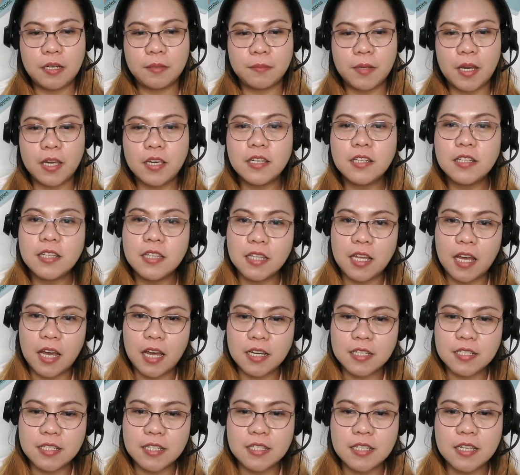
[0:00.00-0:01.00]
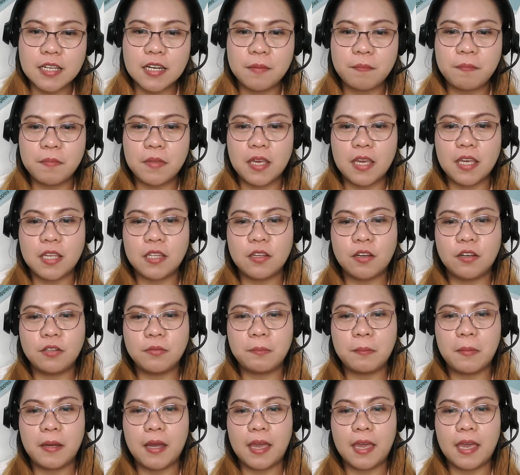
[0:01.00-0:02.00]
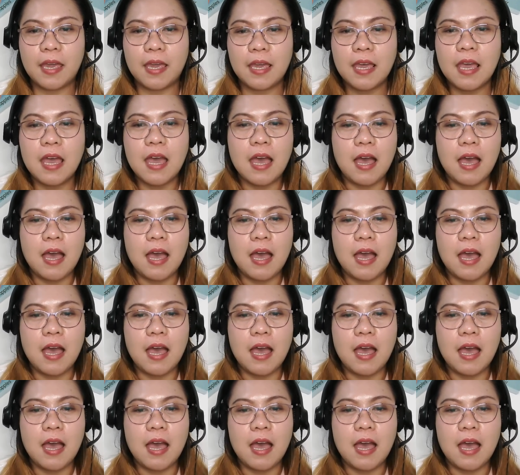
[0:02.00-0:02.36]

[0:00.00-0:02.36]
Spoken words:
Ayun lang, just an update on my